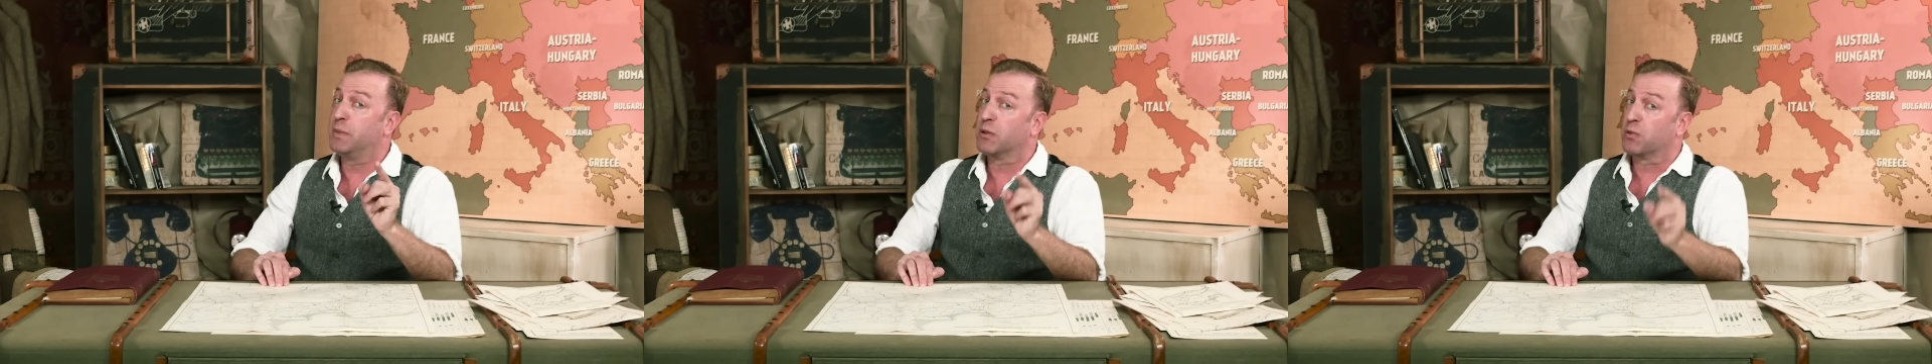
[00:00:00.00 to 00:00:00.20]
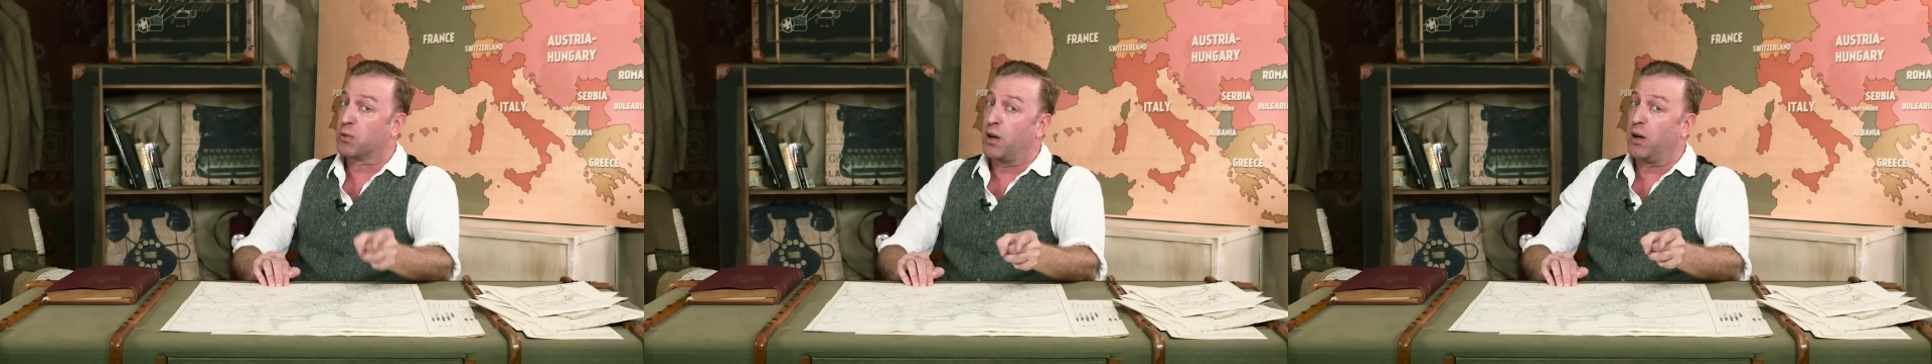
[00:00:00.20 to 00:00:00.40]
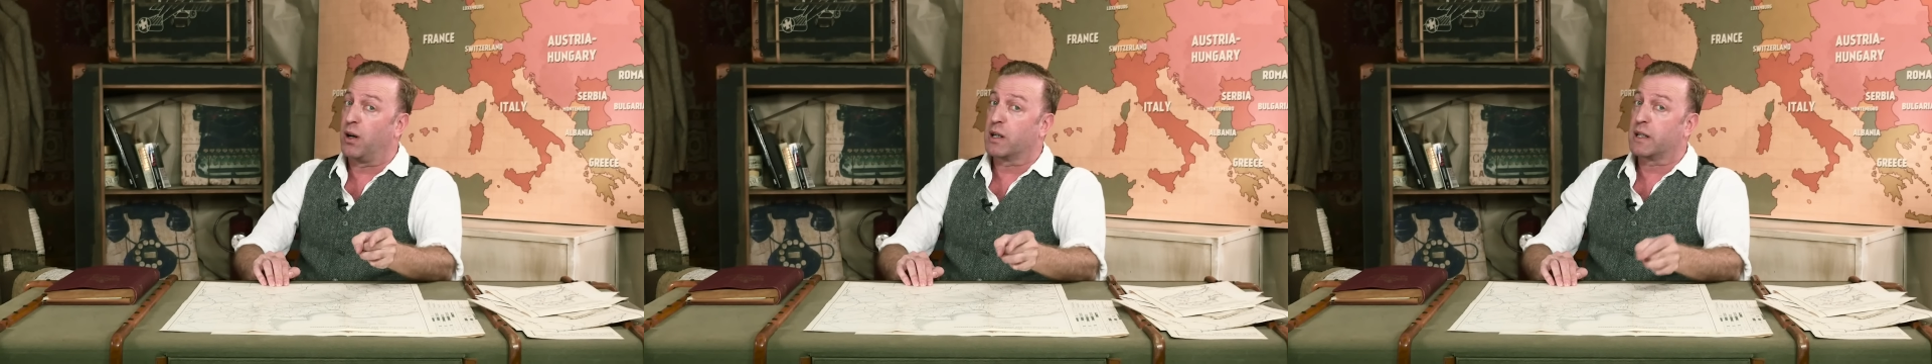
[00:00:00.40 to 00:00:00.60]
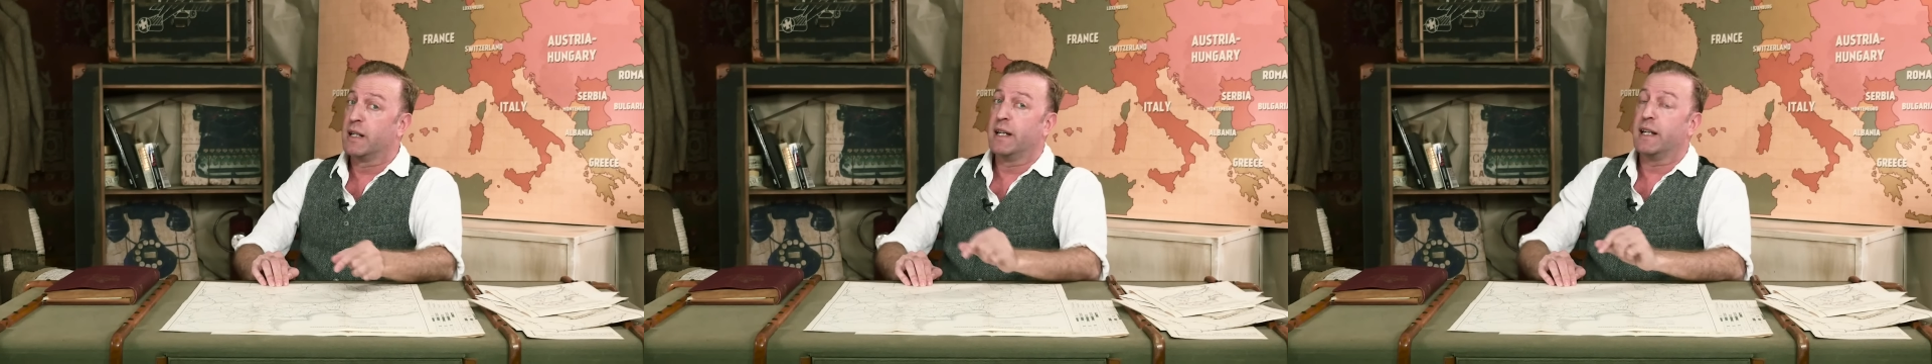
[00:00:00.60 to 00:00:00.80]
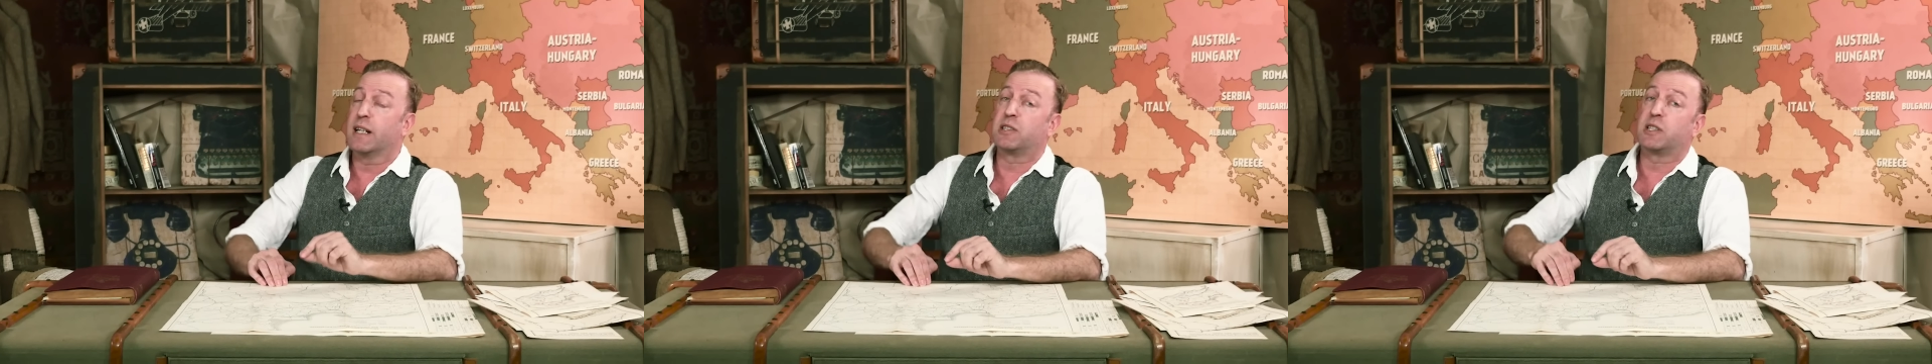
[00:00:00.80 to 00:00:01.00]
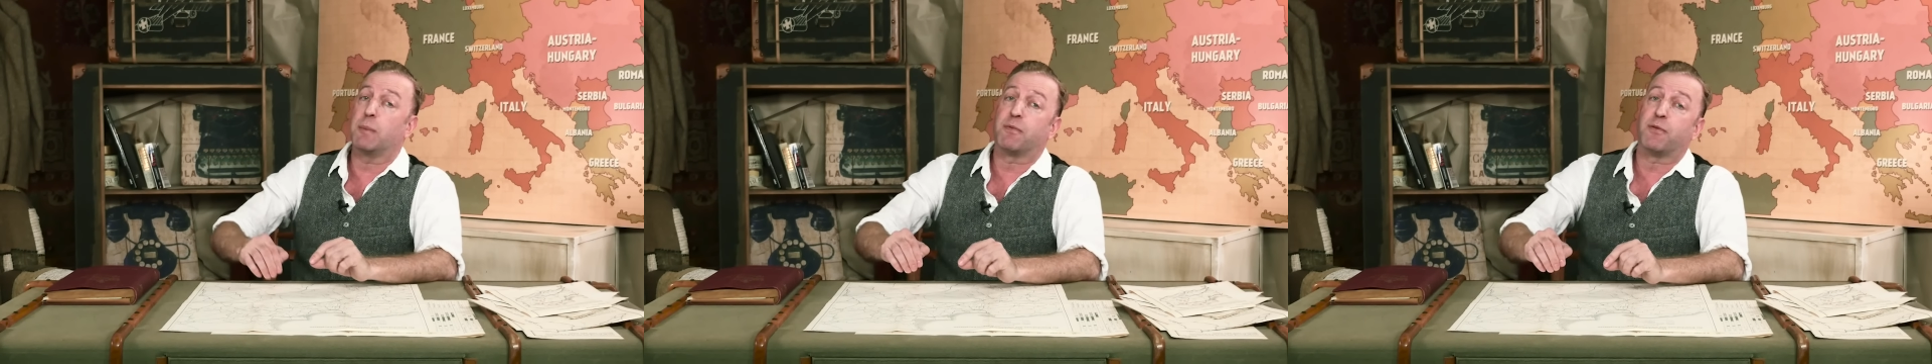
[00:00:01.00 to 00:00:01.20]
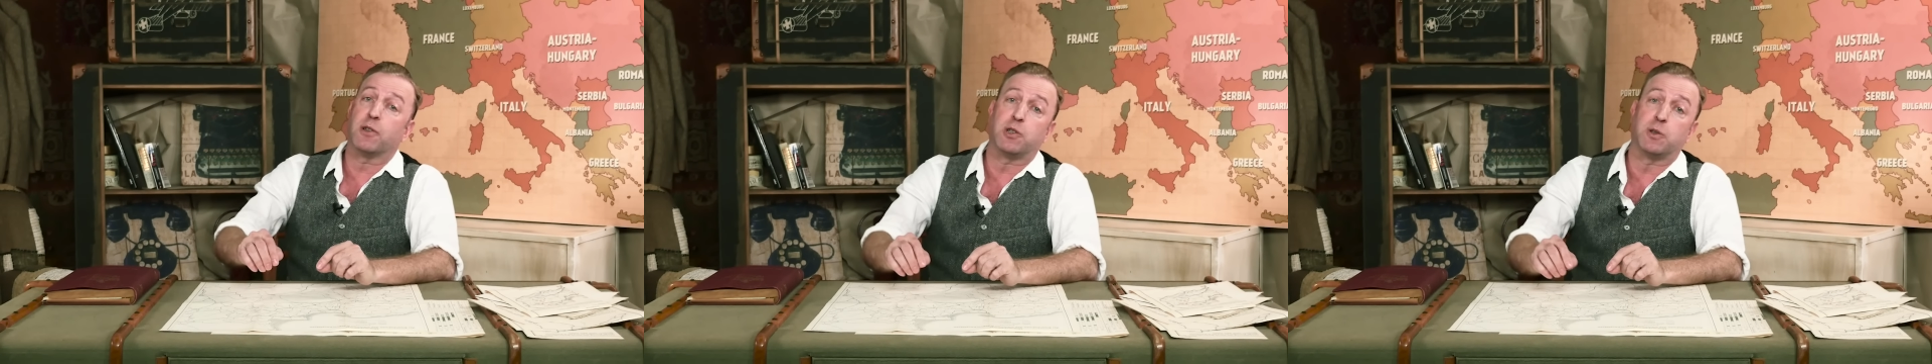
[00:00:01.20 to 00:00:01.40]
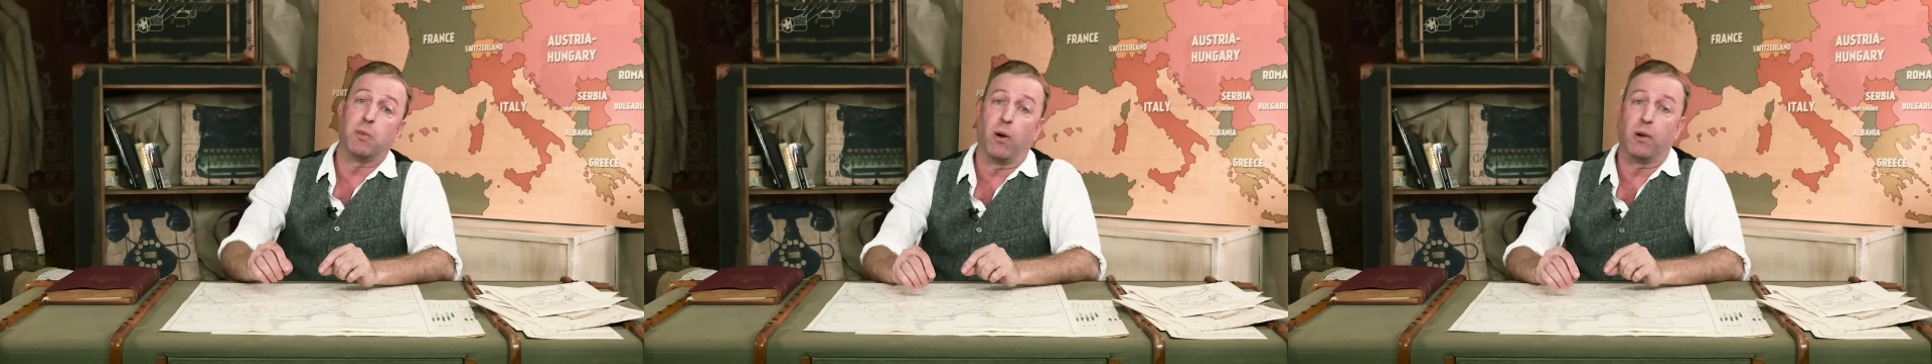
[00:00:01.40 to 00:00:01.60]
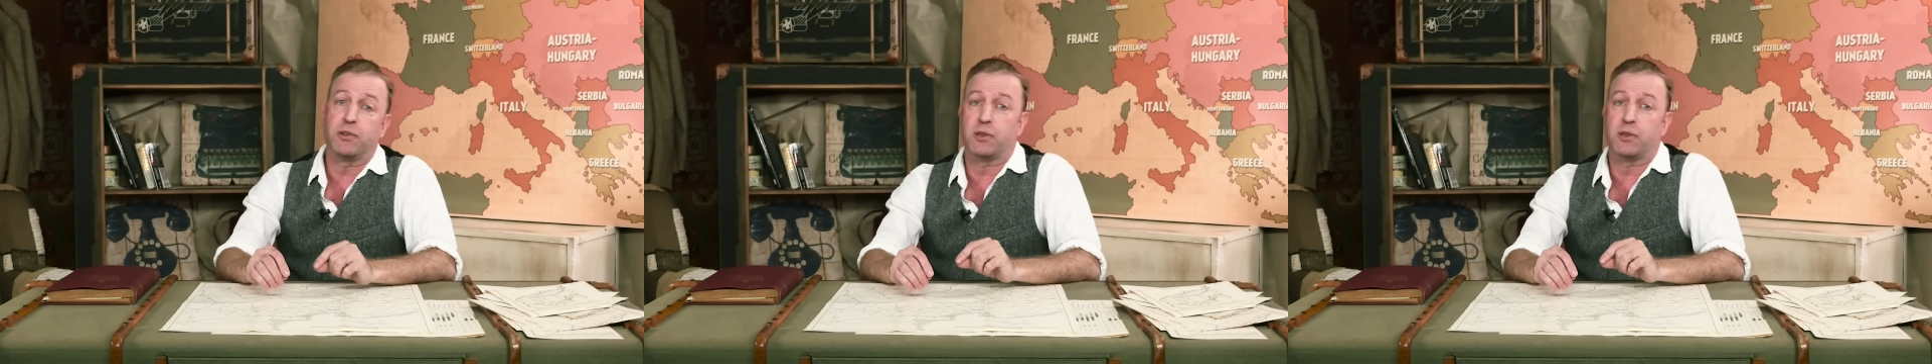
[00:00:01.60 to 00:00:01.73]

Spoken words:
be wrong, except for small